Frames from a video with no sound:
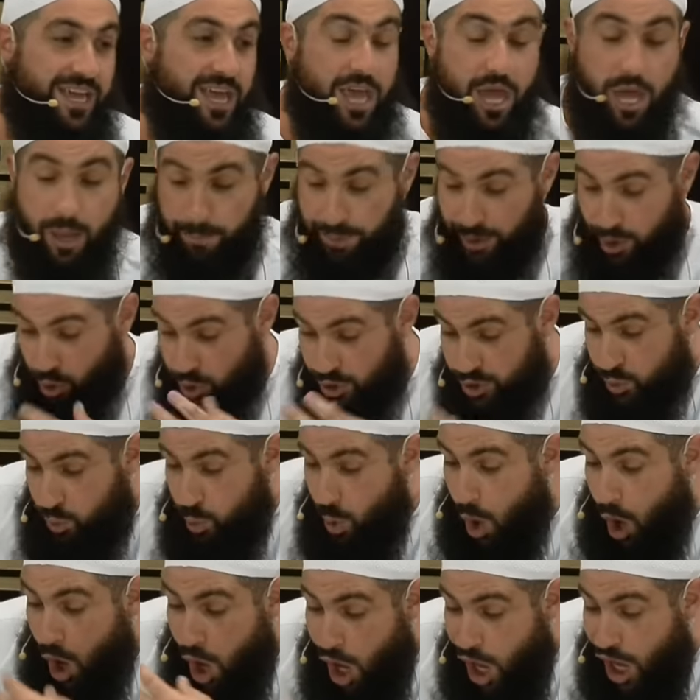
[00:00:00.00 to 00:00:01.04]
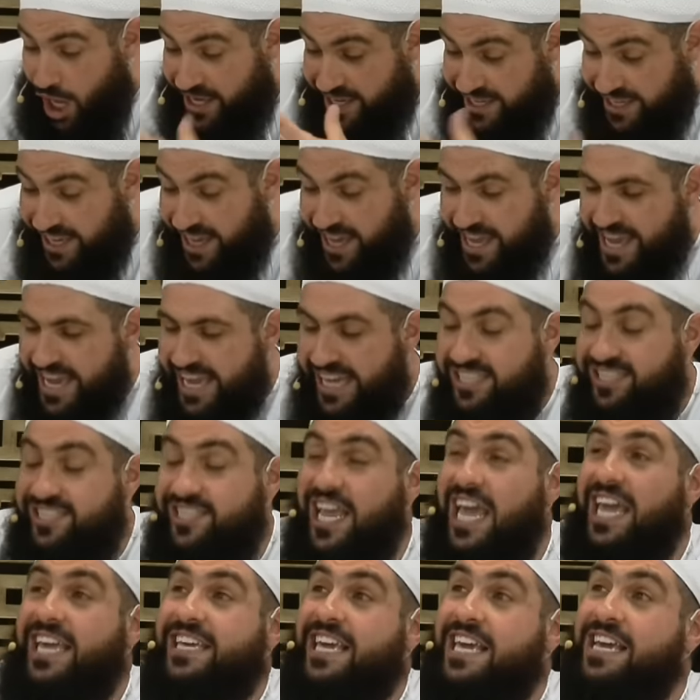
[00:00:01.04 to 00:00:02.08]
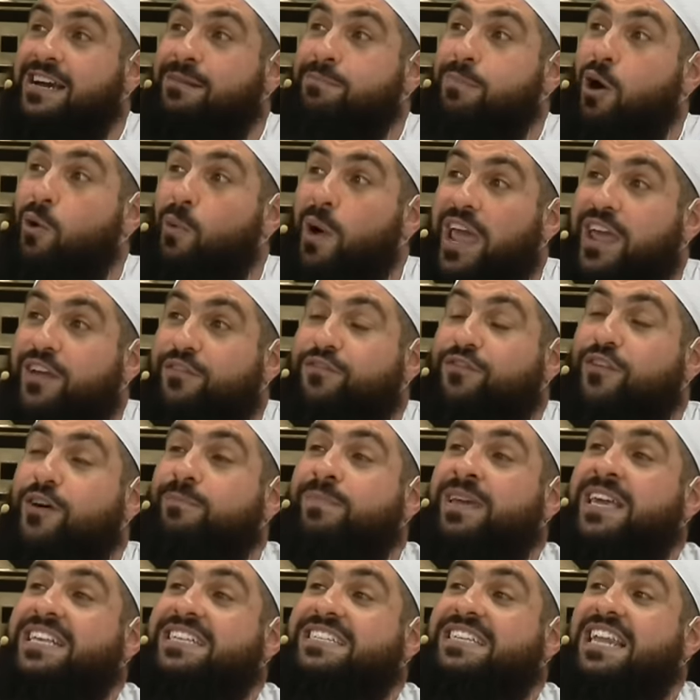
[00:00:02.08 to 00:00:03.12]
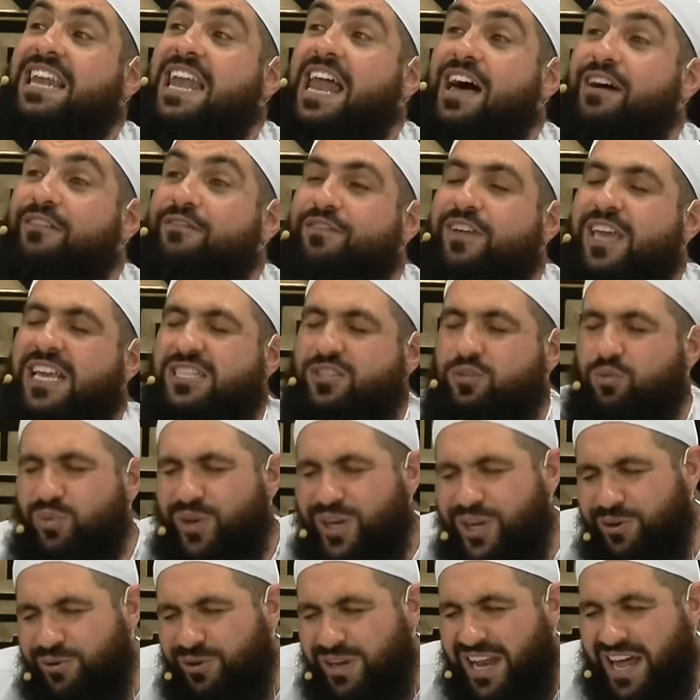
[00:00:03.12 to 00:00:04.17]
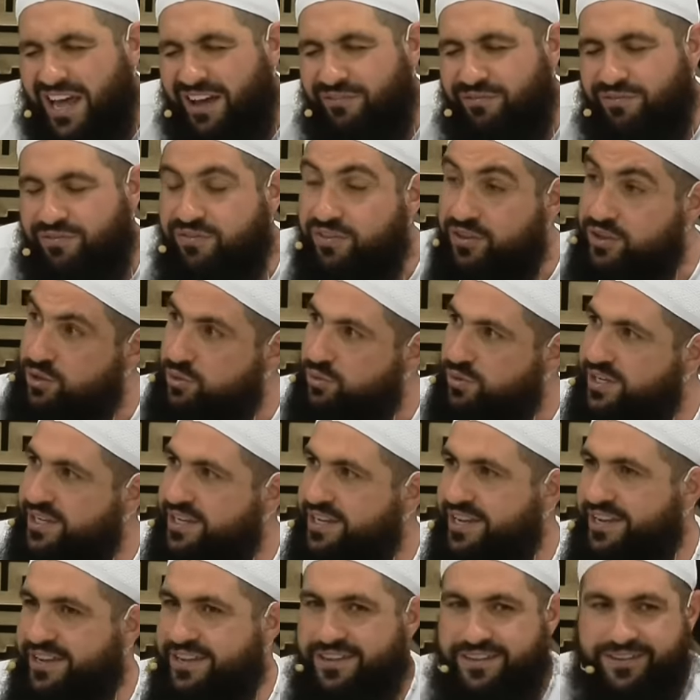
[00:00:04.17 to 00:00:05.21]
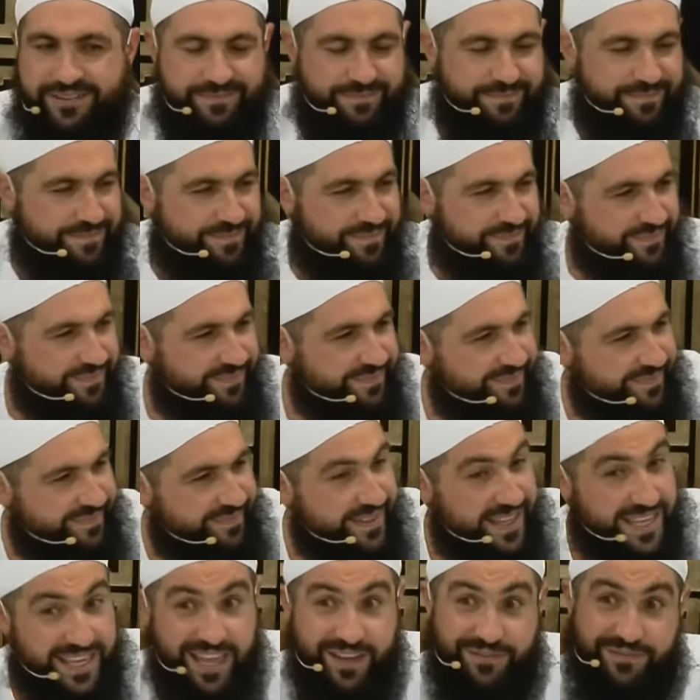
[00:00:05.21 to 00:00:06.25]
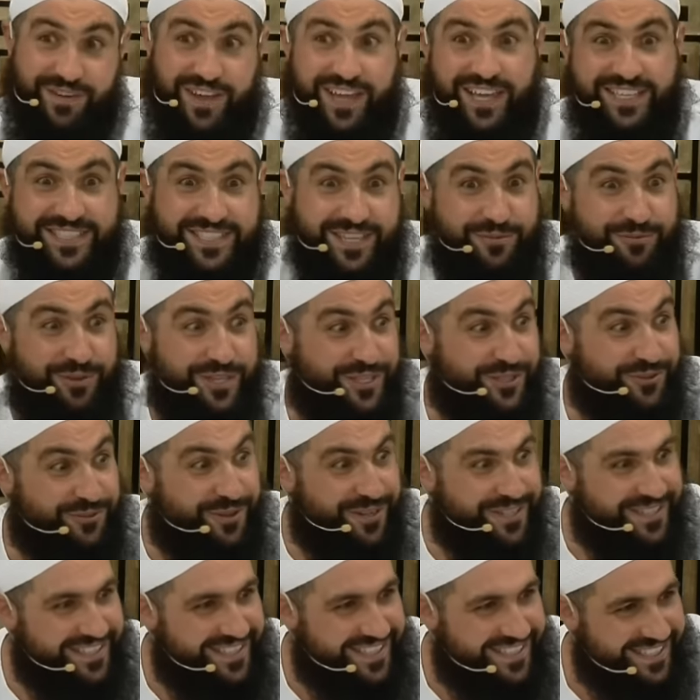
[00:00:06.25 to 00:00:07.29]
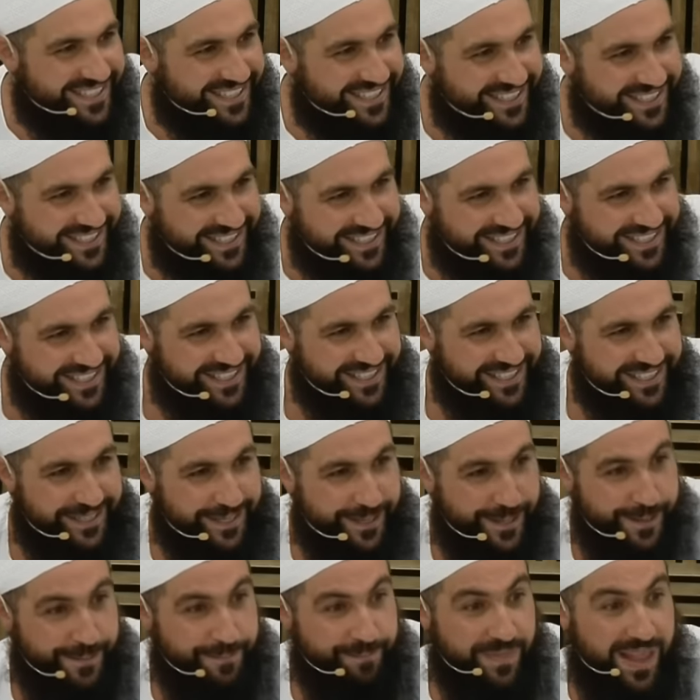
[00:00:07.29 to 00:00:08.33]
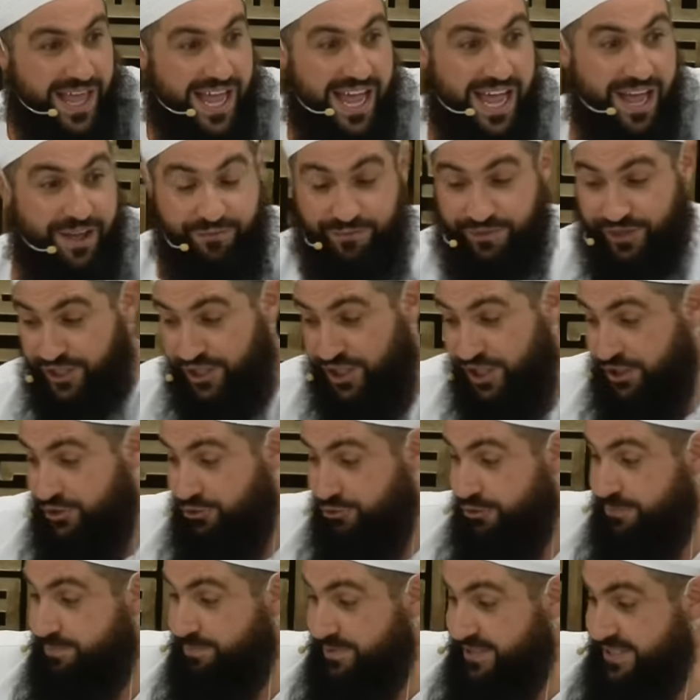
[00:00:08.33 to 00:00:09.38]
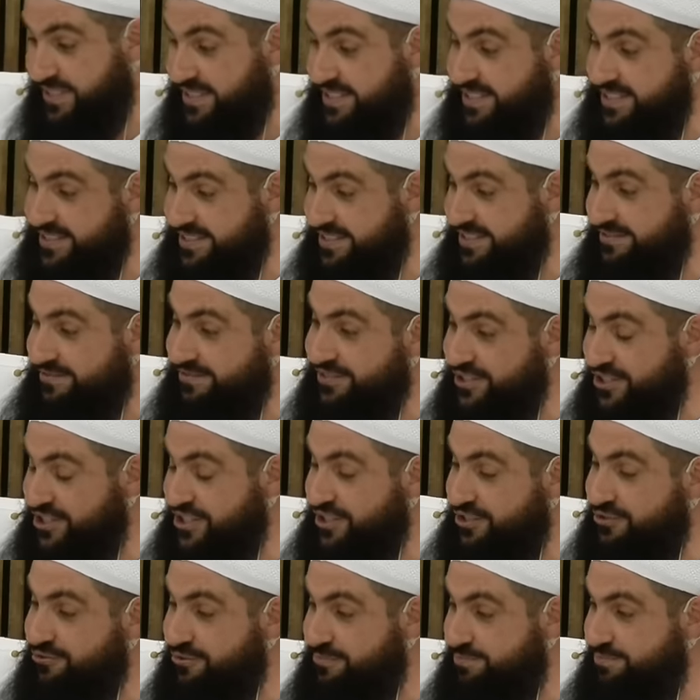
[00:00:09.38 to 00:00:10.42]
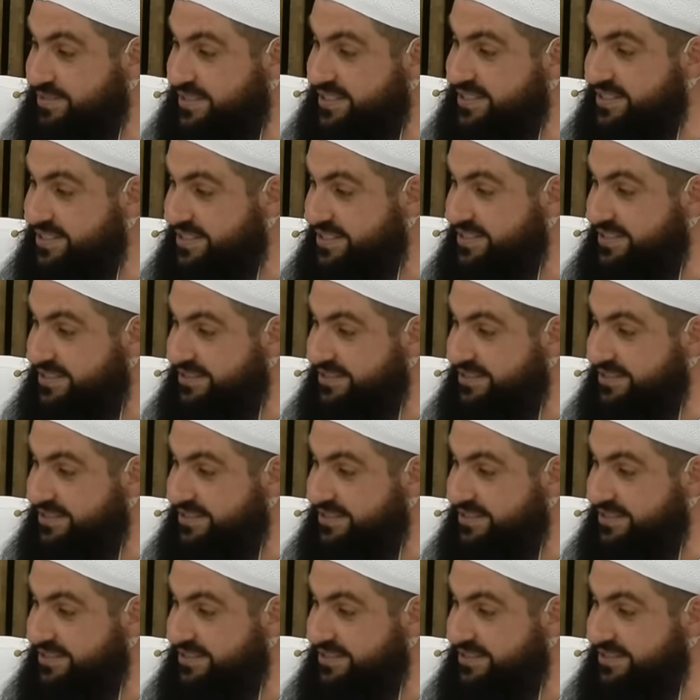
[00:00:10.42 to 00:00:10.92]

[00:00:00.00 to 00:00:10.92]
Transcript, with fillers: Because work is taking him away from his love, his real love, dunya. Cafes and restaurants, uh, fishing trips, fishing trips,